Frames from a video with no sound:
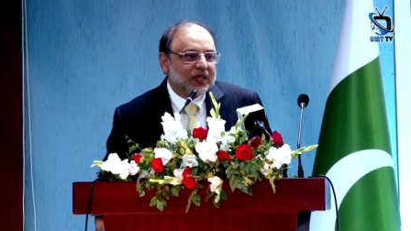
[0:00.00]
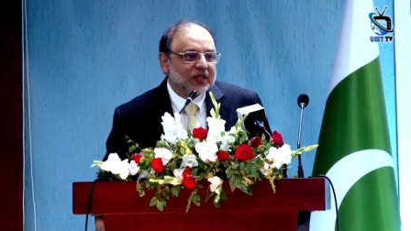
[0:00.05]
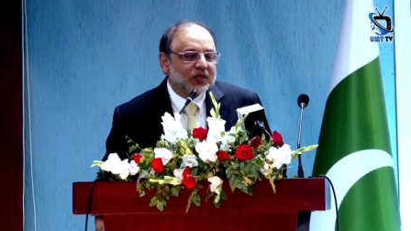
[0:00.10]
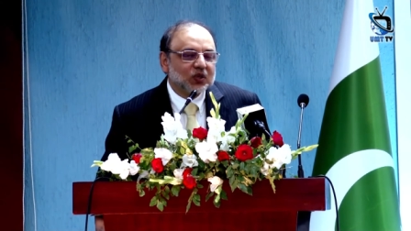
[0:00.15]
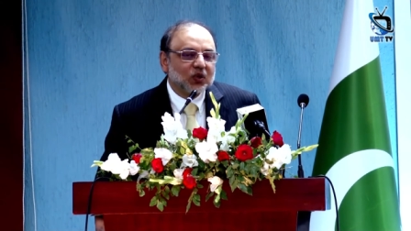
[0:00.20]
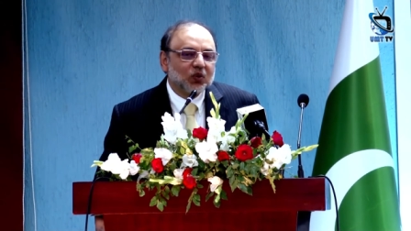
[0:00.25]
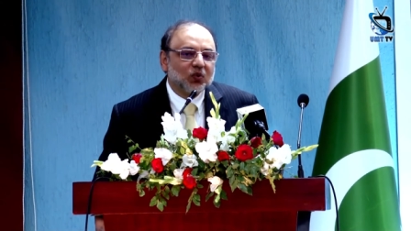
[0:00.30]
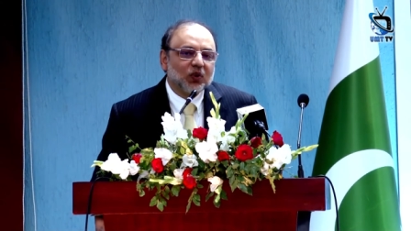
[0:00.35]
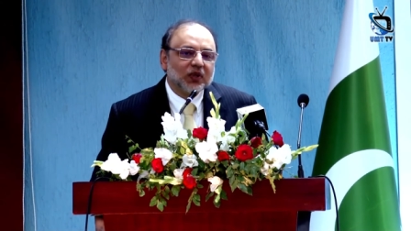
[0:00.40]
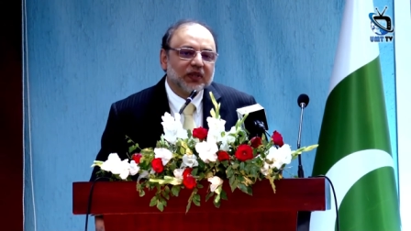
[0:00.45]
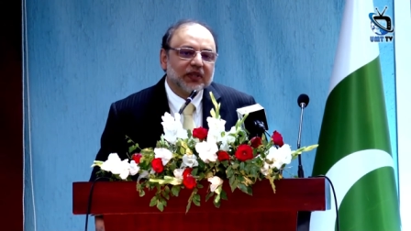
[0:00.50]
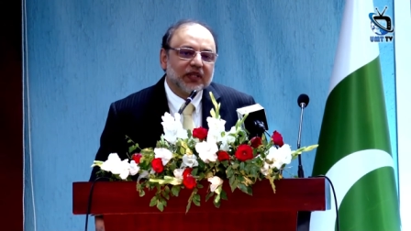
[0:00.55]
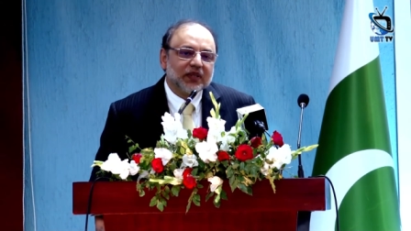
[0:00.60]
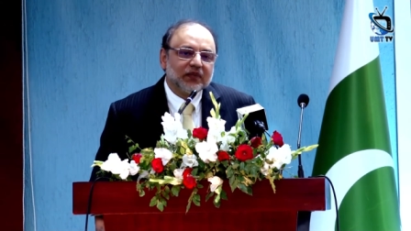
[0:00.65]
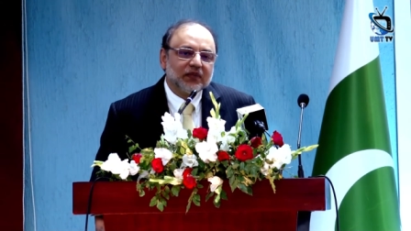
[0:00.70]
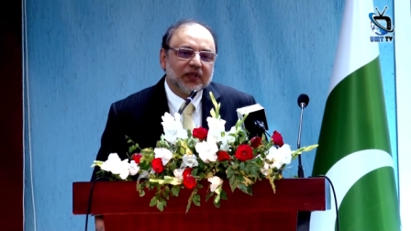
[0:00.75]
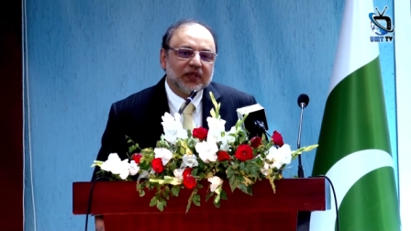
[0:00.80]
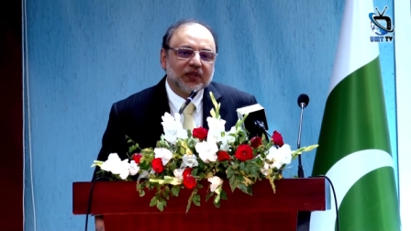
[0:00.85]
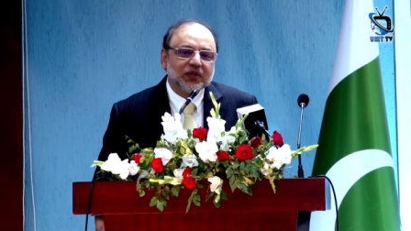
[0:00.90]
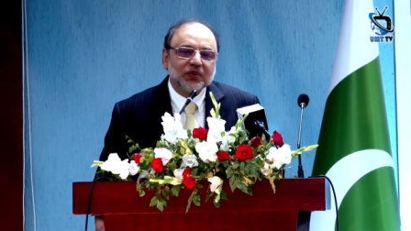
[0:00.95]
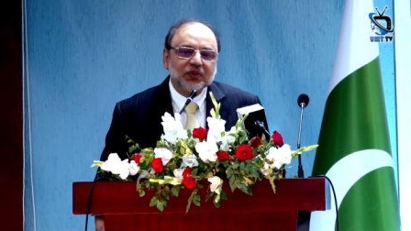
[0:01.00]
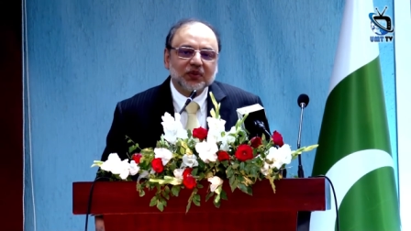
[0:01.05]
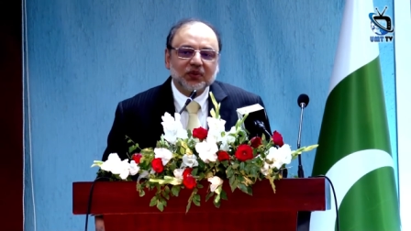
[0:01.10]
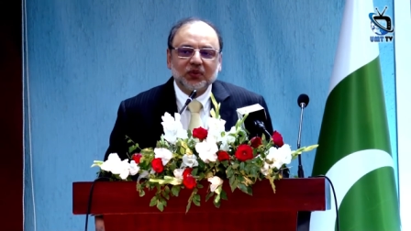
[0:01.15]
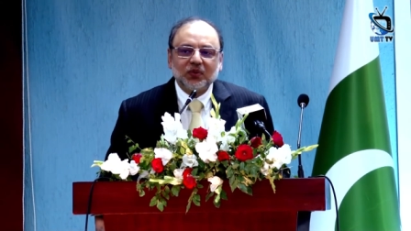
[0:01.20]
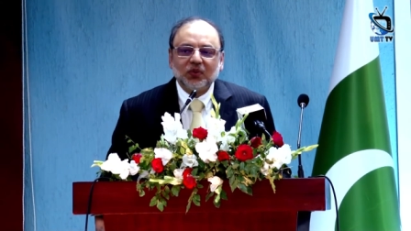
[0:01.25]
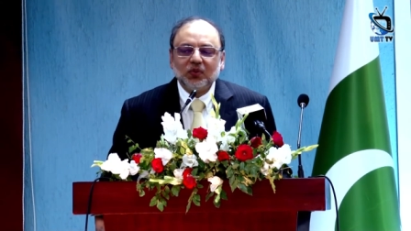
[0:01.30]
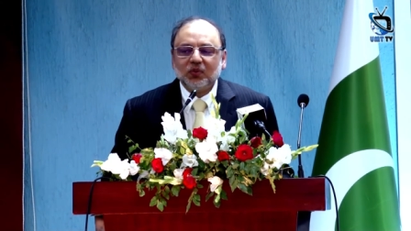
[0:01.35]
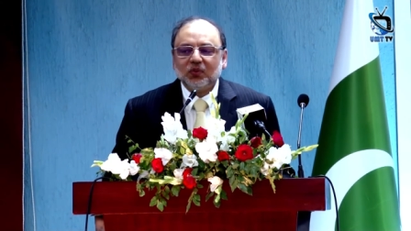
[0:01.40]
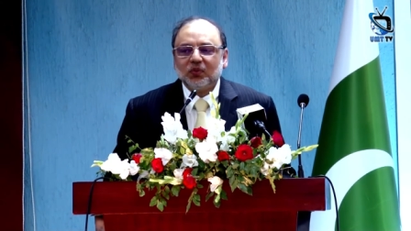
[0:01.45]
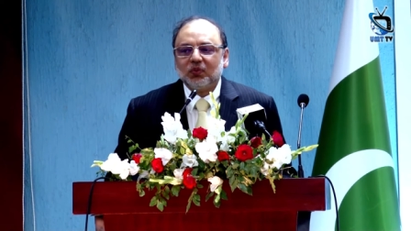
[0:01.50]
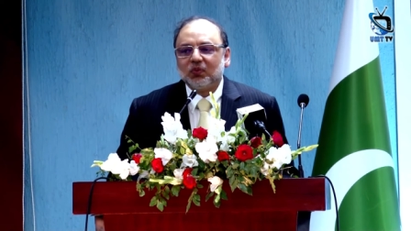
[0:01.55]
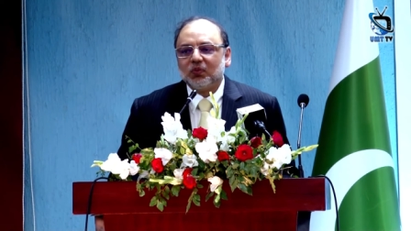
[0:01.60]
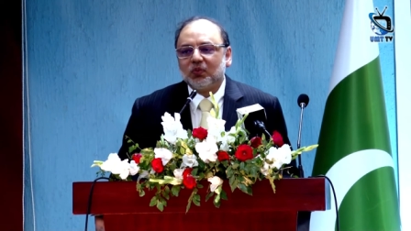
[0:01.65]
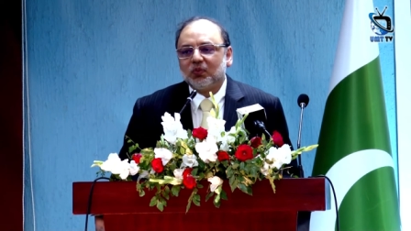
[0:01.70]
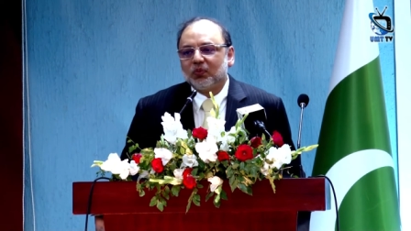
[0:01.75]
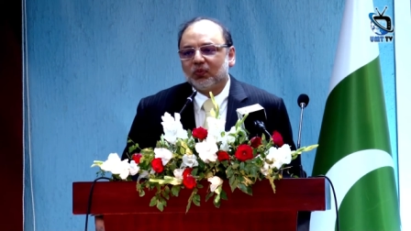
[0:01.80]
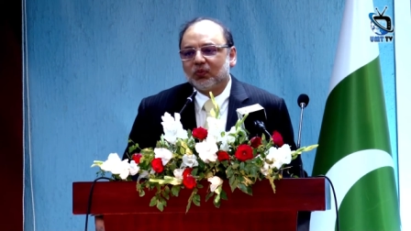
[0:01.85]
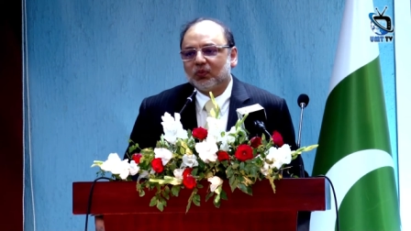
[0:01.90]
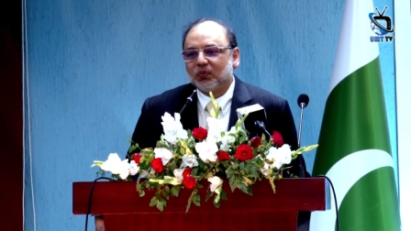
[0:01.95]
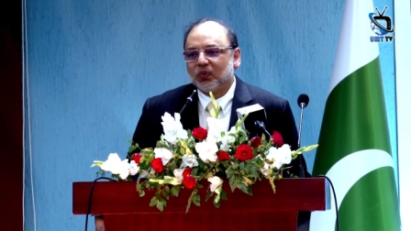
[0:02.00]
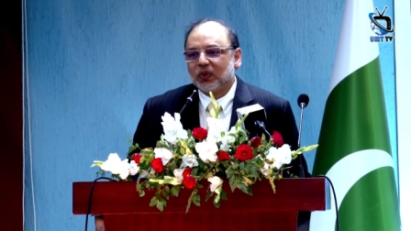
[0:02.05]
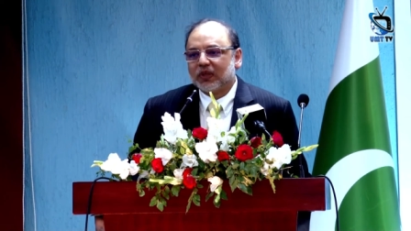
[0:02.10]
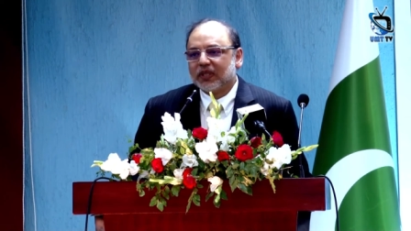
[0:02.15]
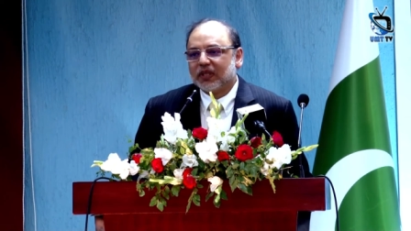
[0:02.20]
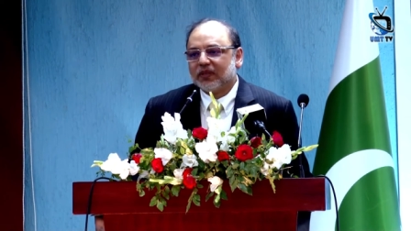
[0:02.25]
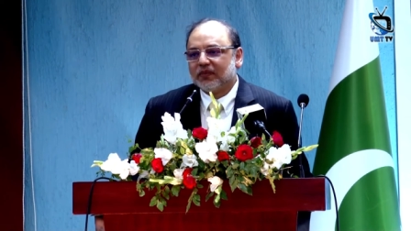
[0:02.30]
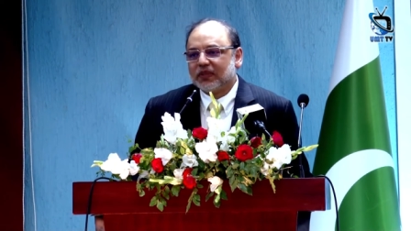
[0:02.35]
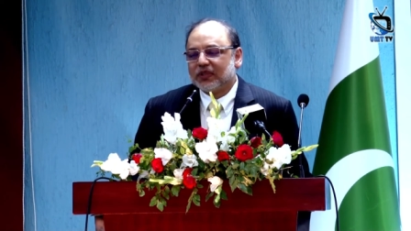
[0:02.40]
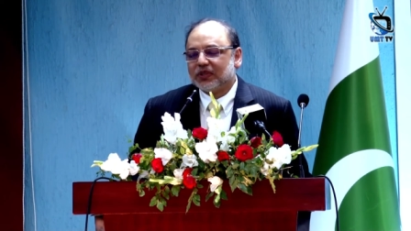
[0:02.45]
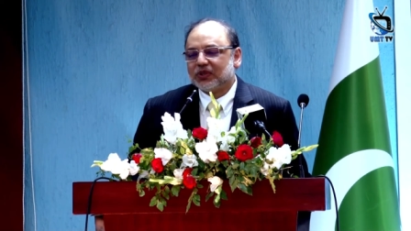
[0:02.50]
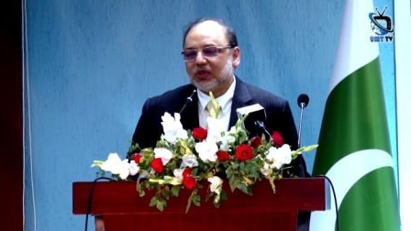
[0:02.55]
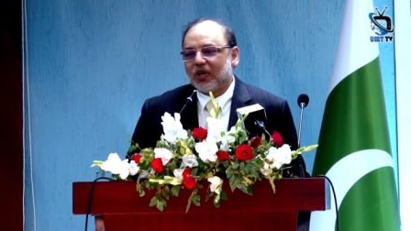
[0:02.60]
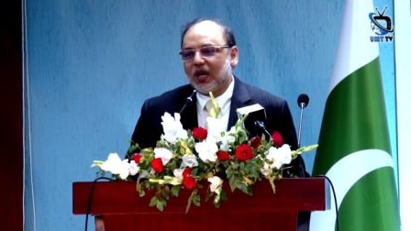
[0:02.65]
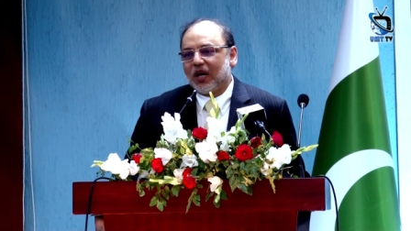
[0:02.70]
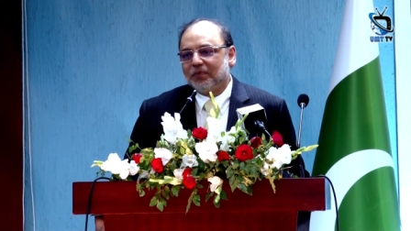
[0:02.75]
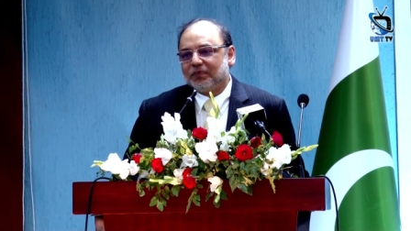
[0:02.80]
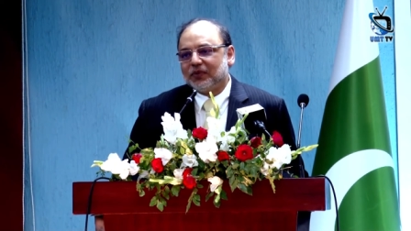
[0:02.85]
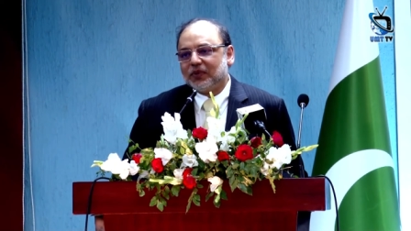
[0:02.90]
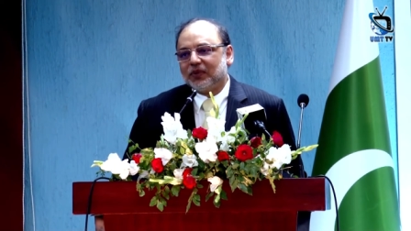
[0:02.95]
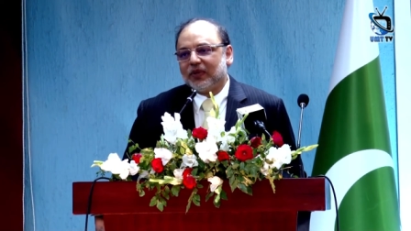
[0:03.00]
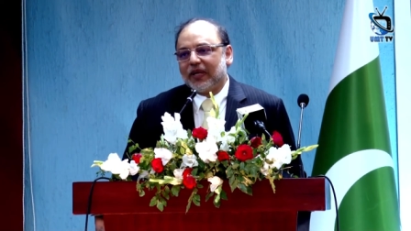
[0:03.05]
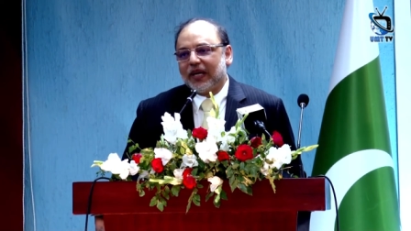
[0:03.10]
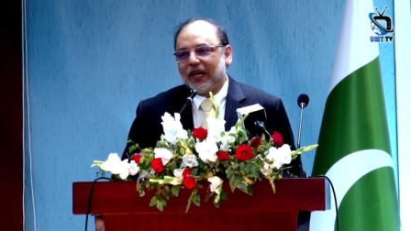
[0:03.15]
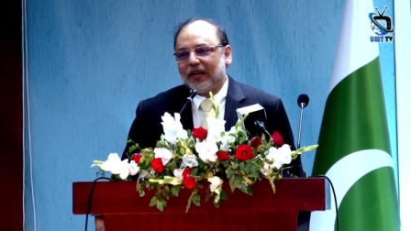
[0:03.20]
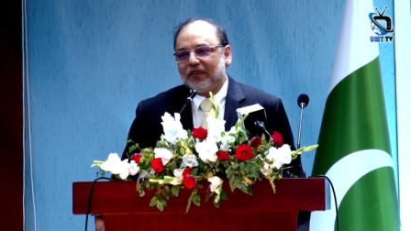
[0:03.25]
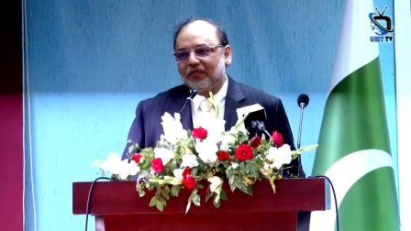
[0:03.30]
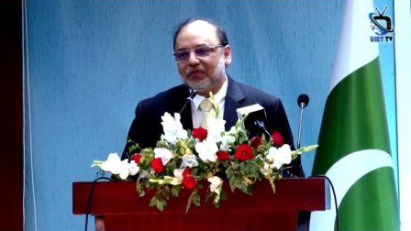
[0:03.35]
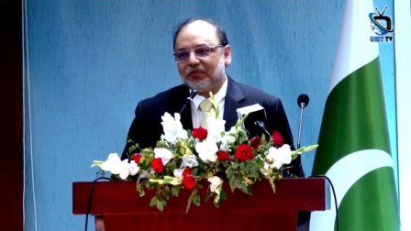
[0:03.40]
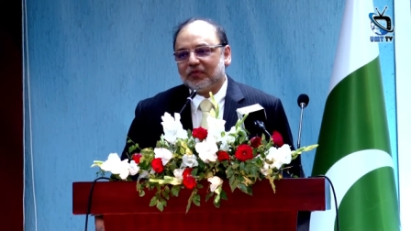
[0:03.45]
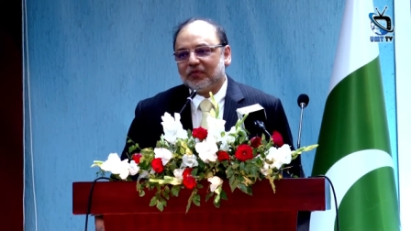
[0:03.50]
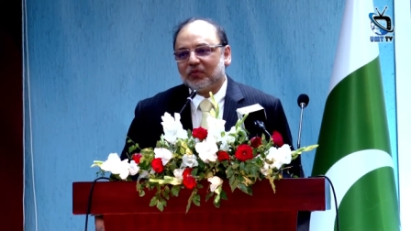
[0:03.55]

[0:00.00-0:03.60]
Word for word: So whatever you do, whatever job you have,